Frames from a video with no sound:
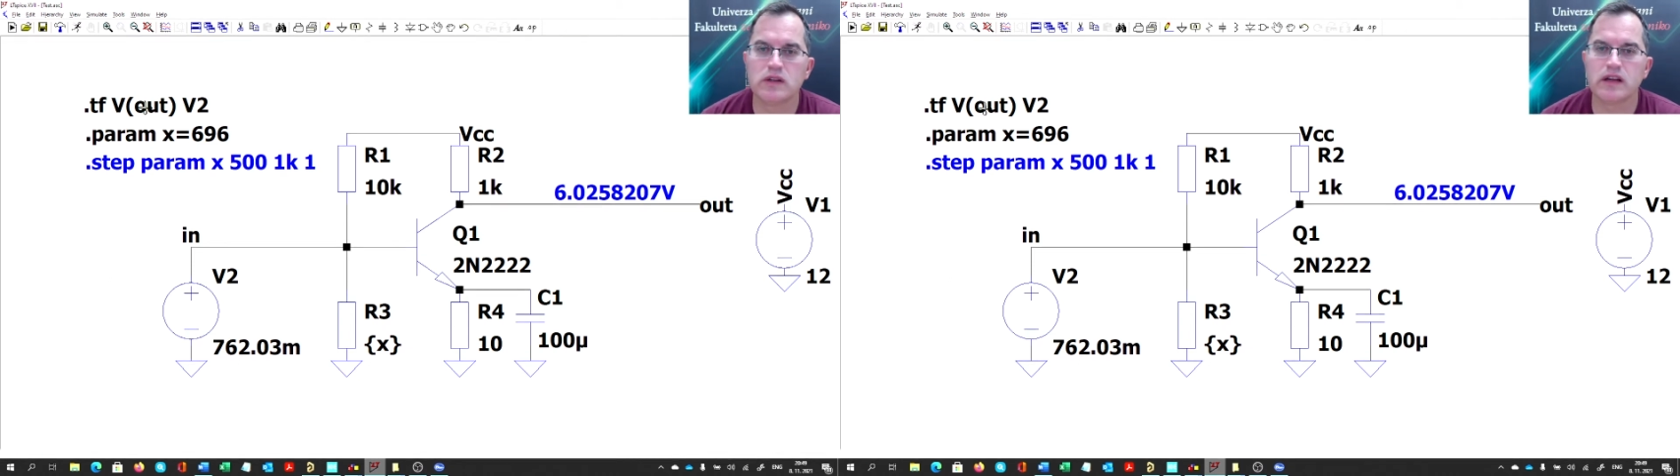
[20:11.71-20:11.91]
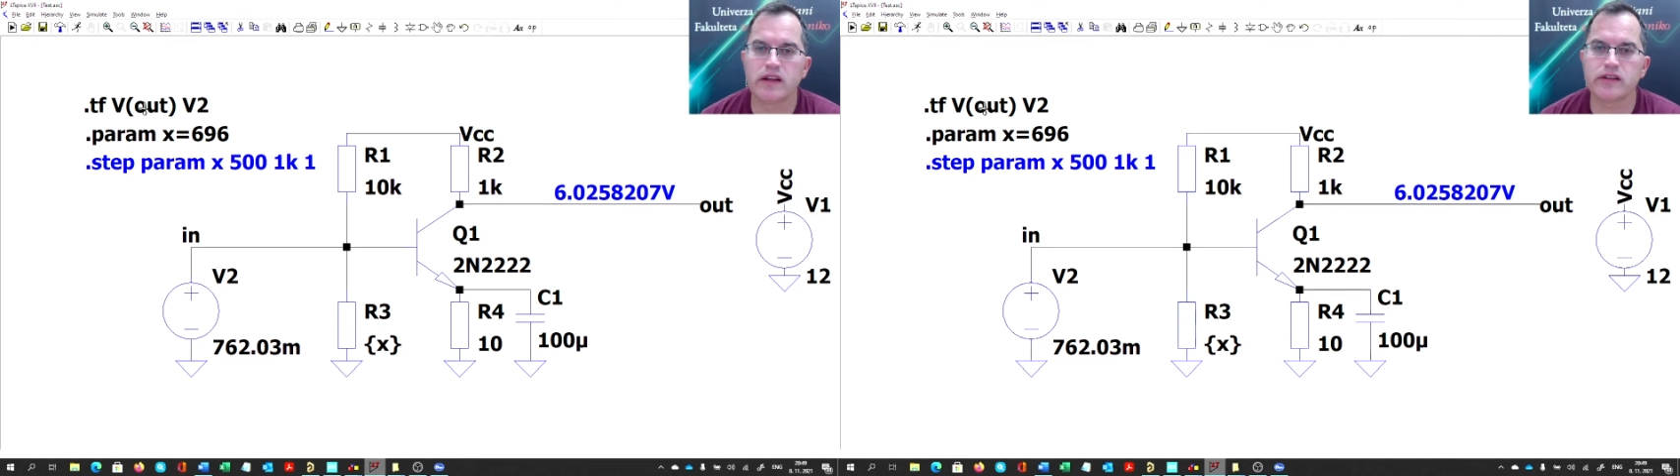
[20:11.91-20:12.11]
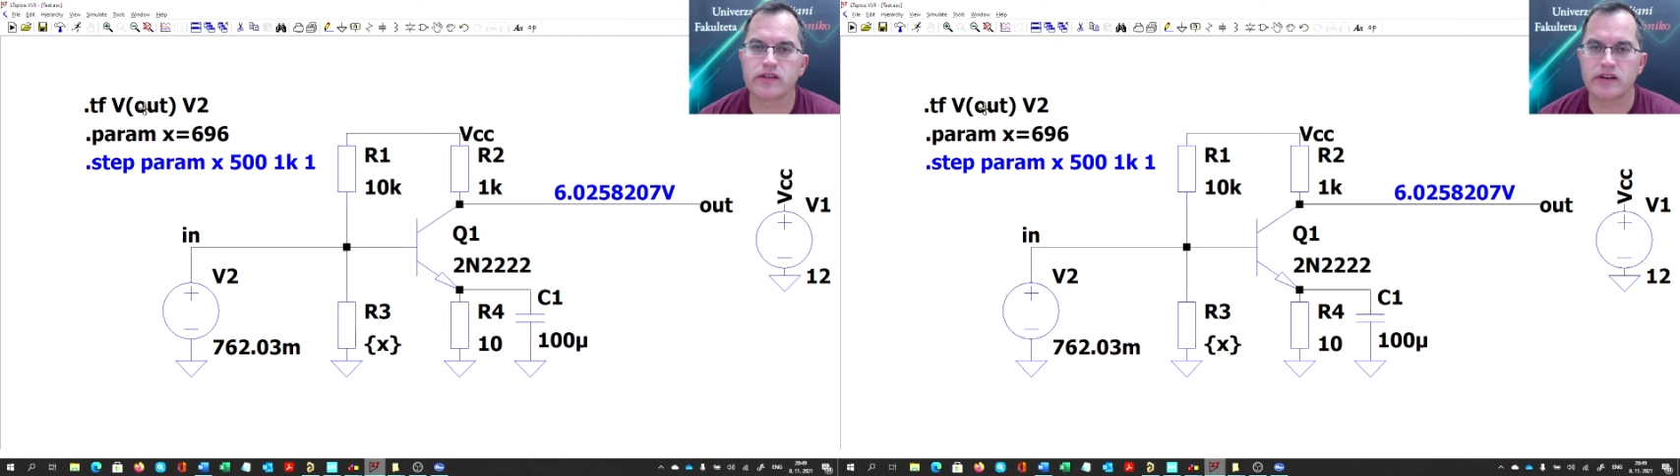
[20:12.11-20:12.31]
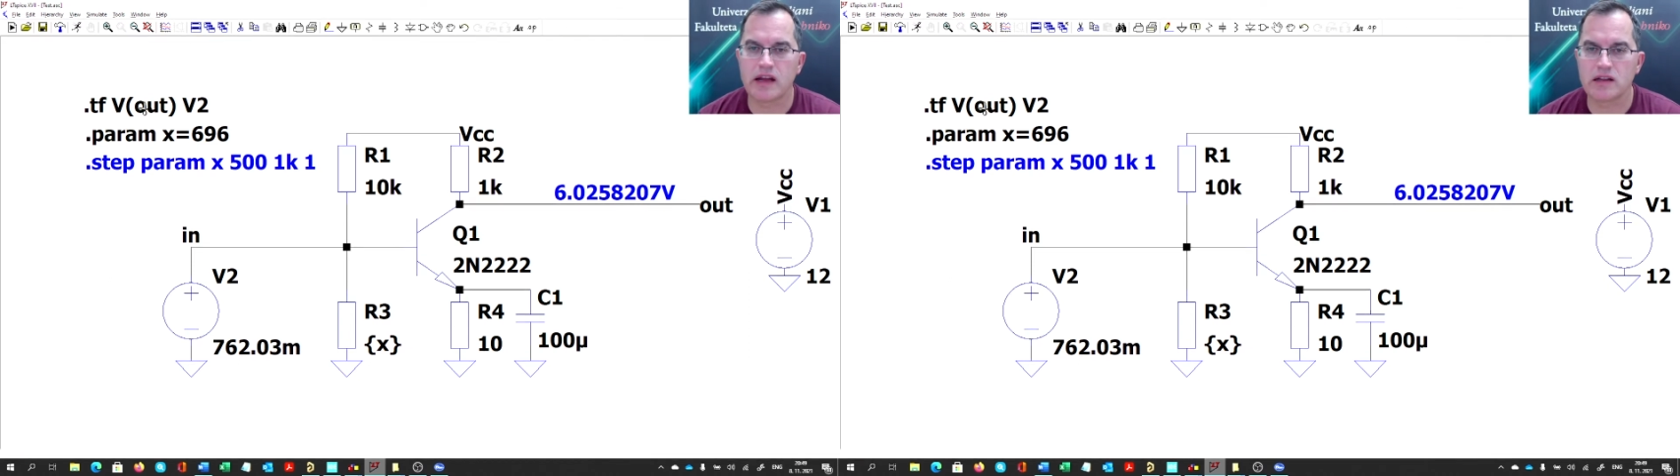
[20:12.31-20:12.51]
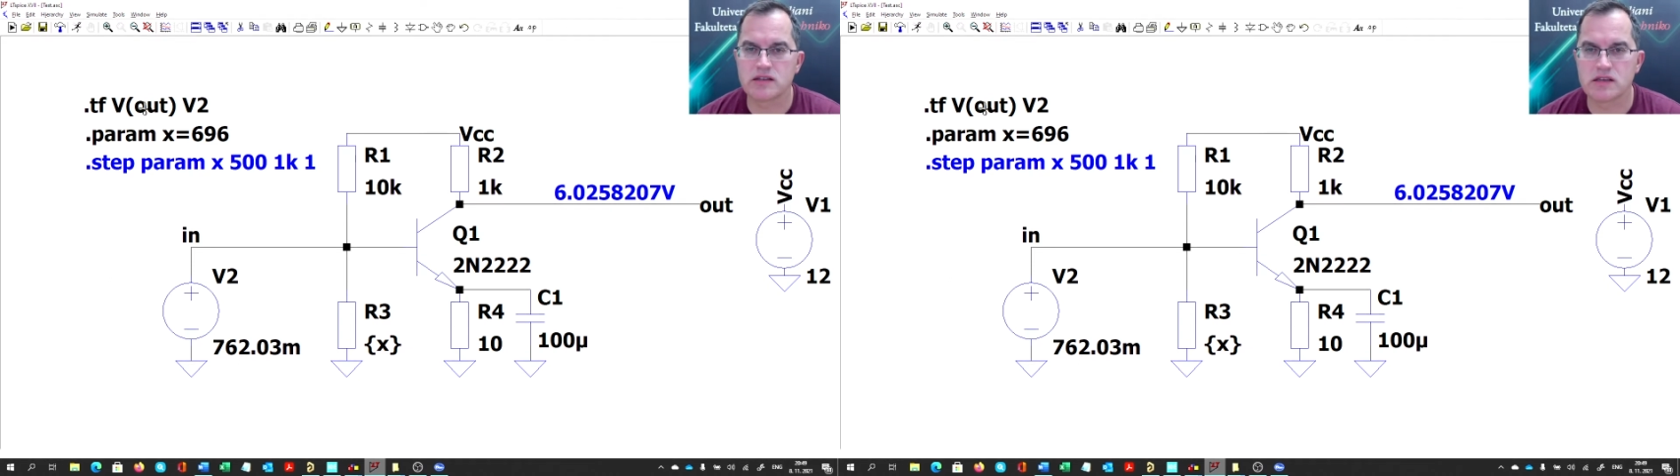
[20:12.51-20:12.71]
another
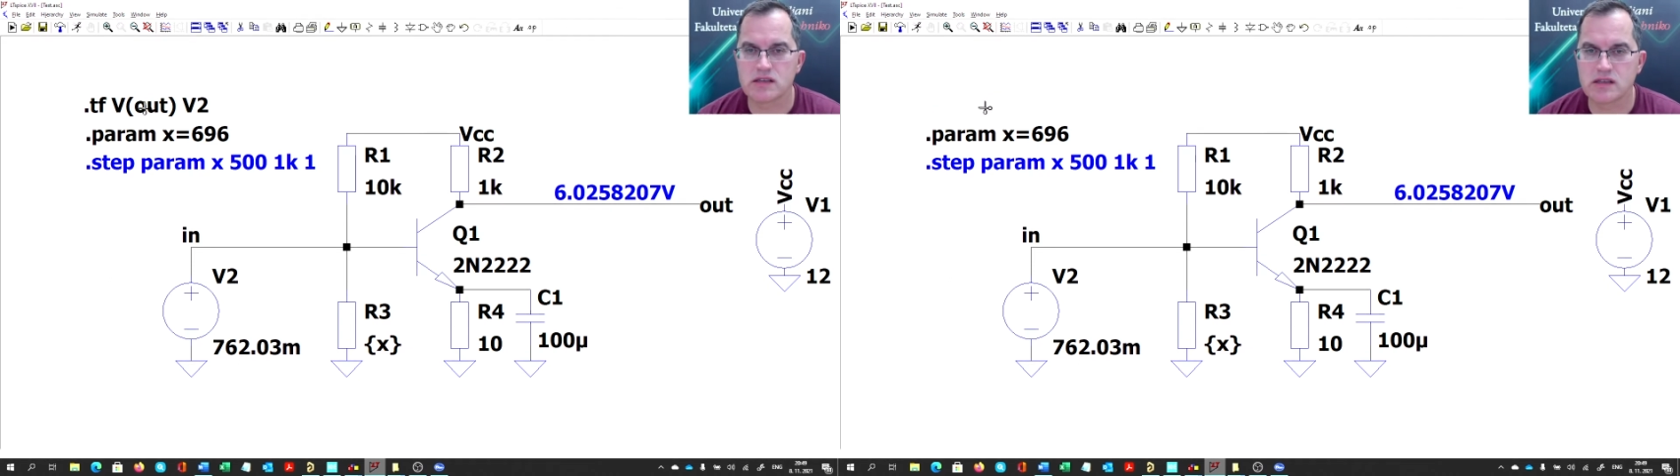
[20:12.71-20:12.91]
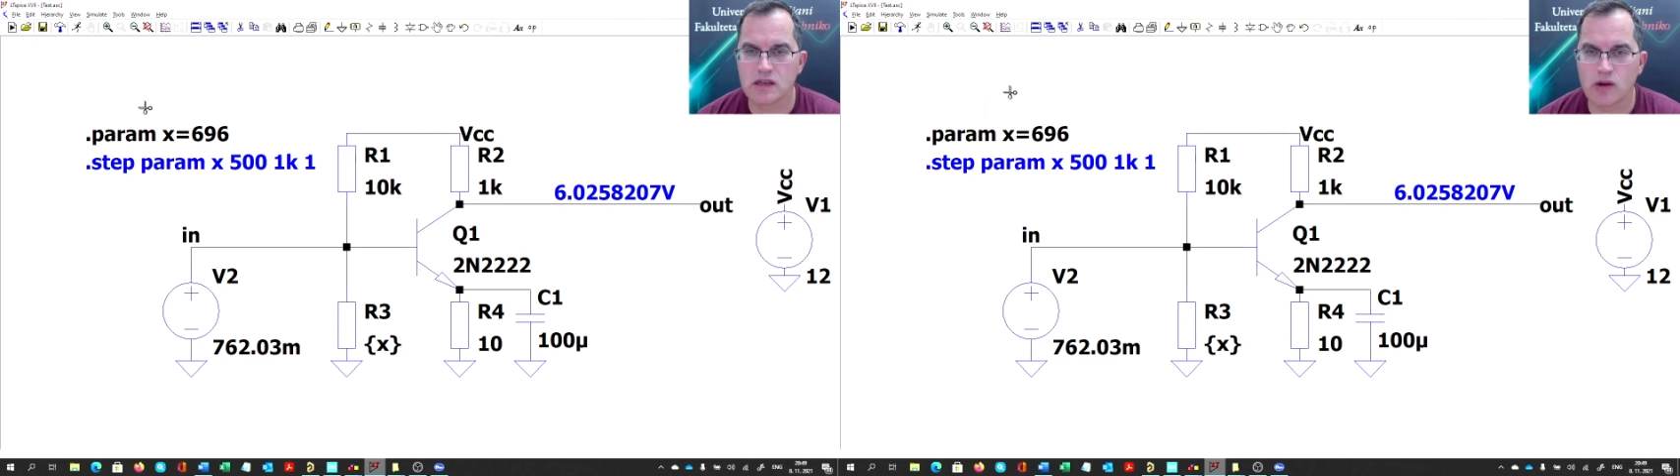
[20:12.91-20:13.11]
analysis